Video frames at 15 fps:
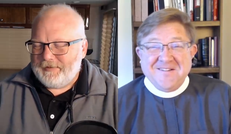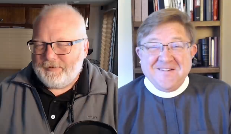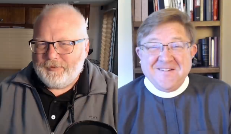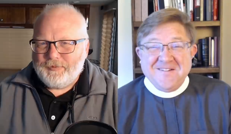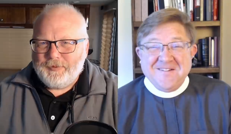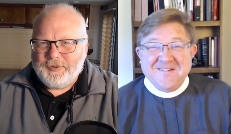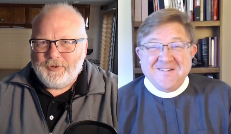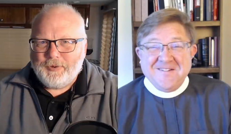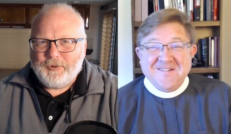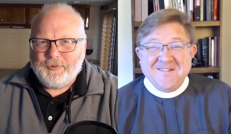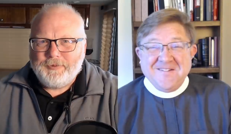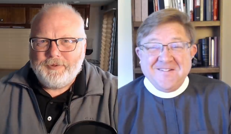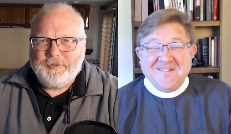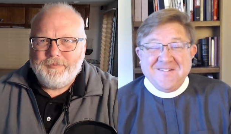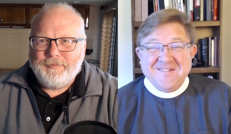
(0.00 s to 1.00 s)

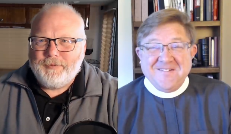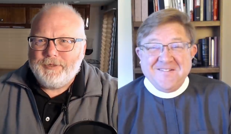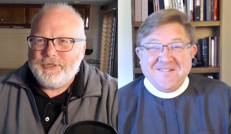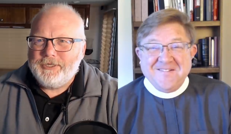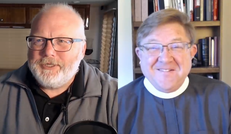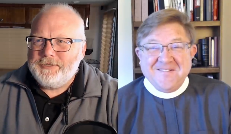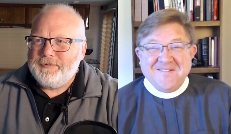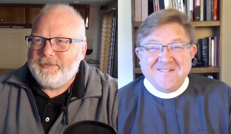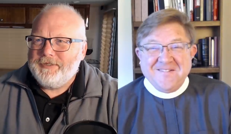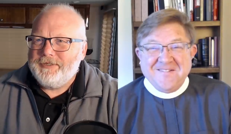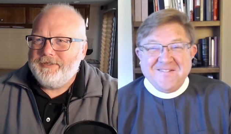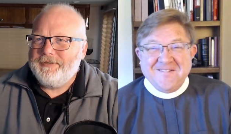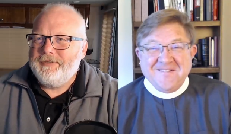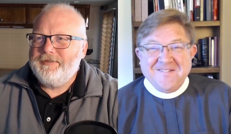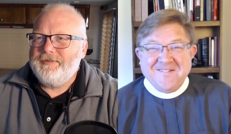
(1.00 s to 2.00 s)
Speaker 1: withhold more judgment
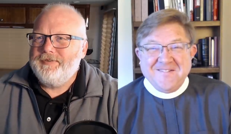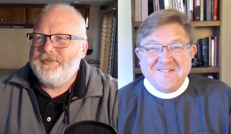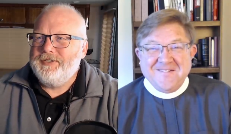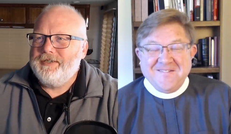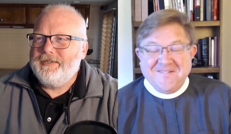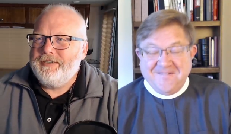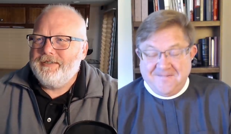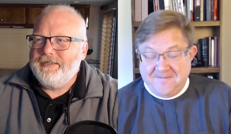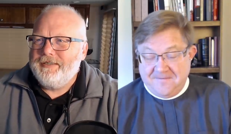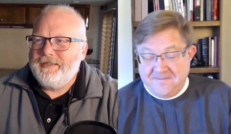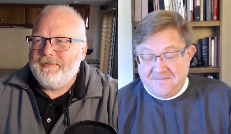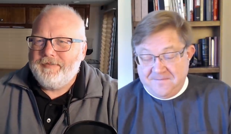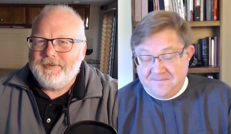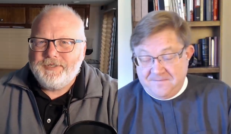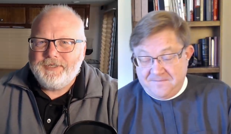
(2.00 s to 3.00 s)
until there's the
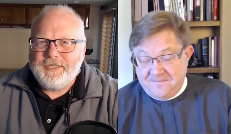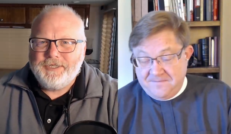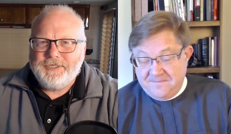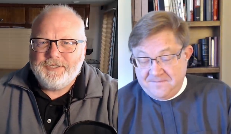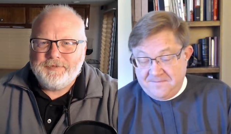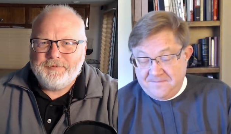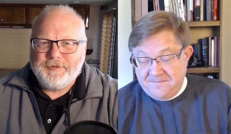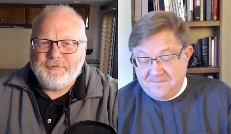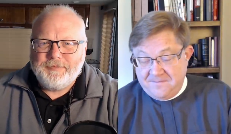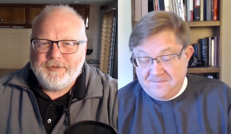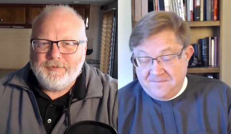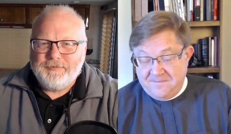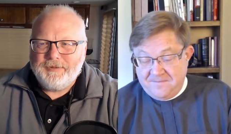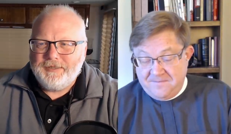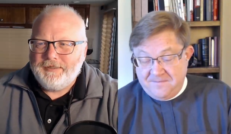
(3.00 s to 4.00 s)
investigation's been
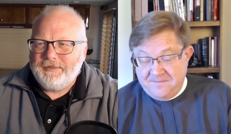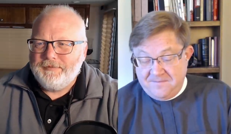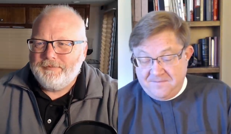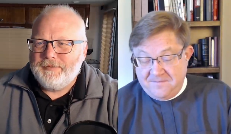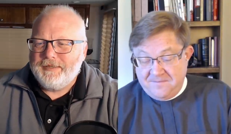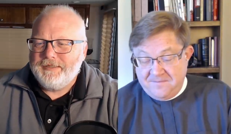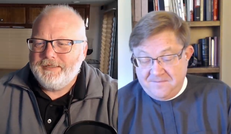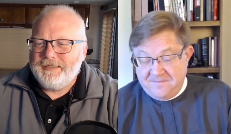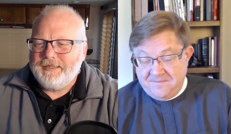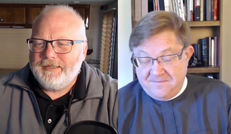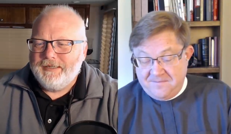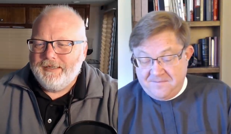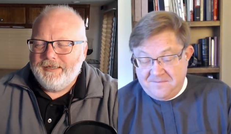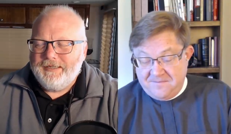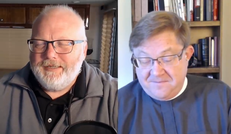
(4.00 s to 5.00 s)
completed. But
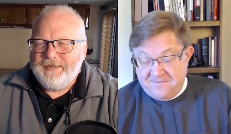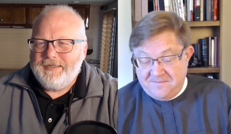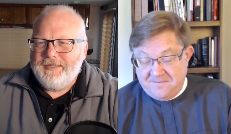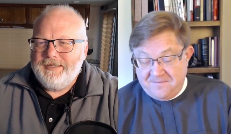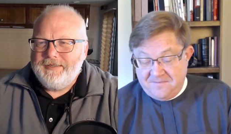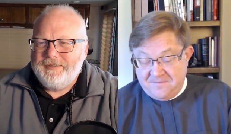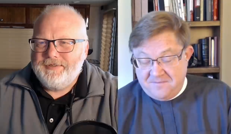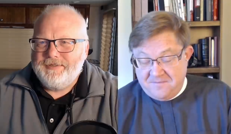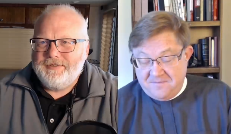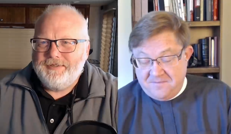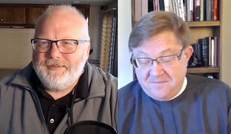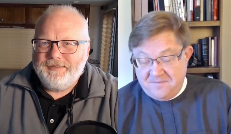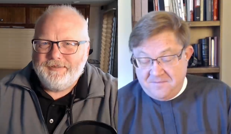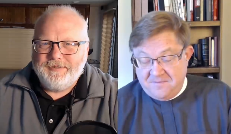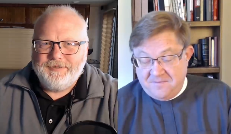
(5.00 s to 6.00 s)

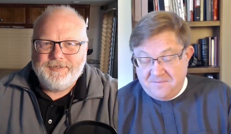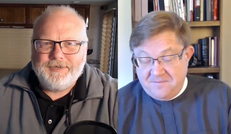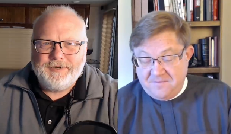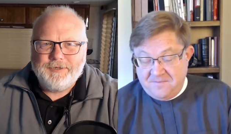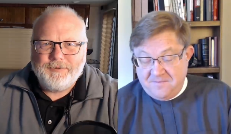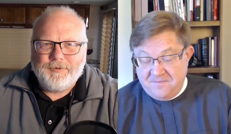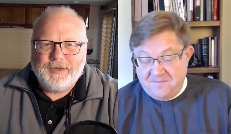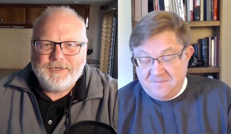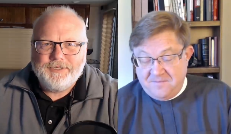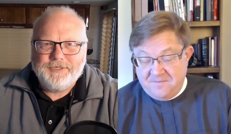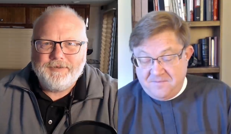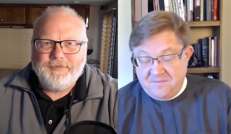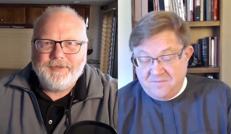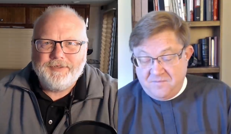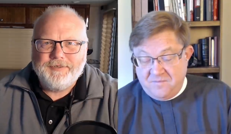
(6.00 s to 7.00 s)
it's hard to watch
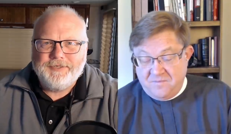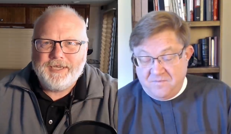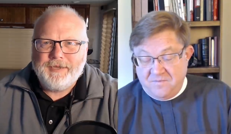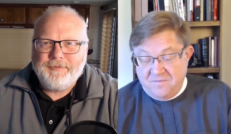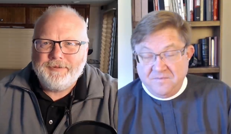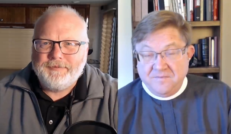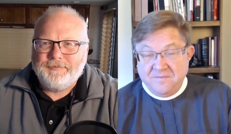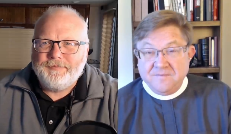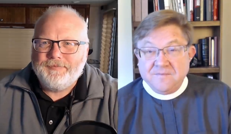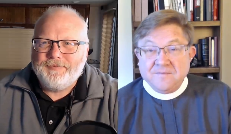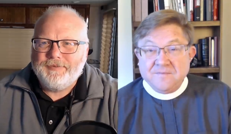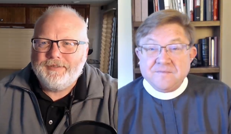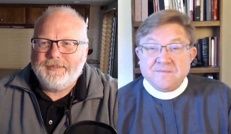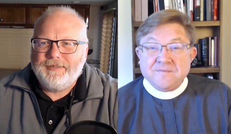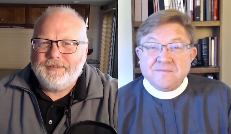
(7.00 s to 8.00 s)
stuff like this happen.
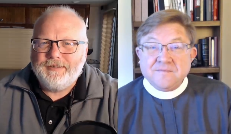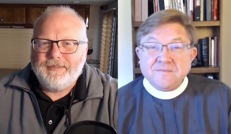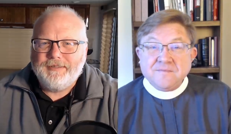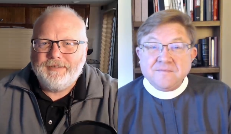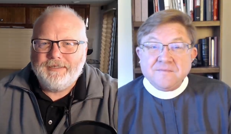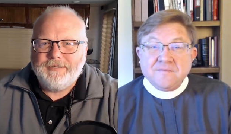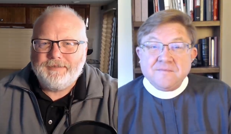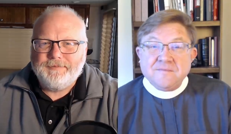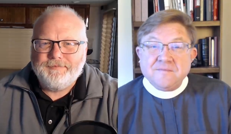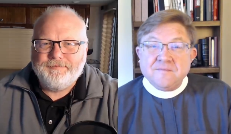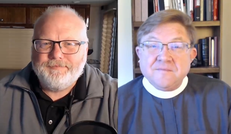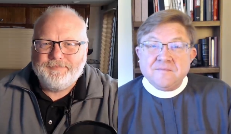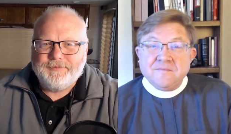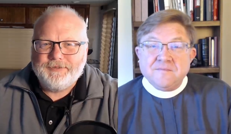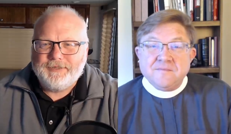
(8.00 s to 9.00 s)
You know.
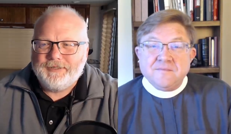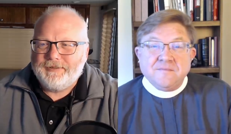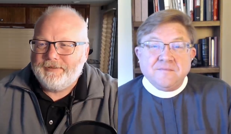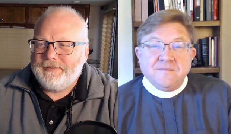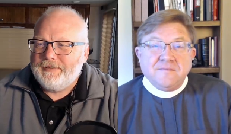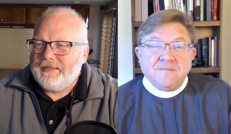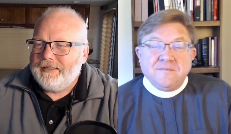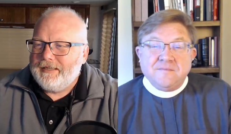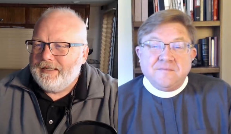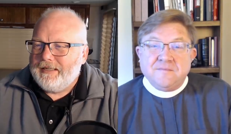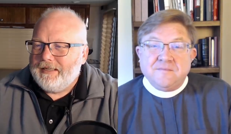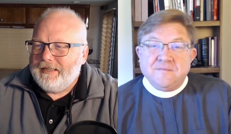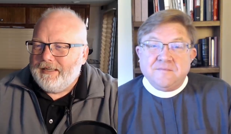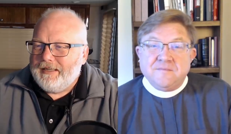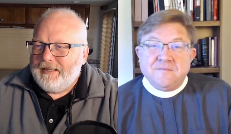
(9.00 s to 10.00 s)
So,
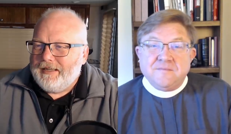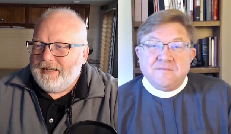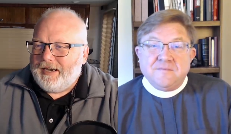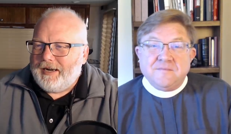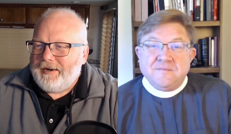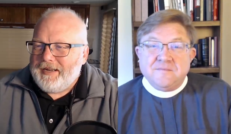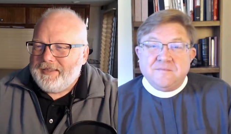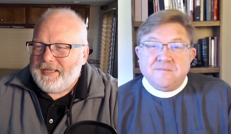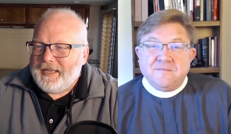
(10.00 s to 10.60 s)
all right,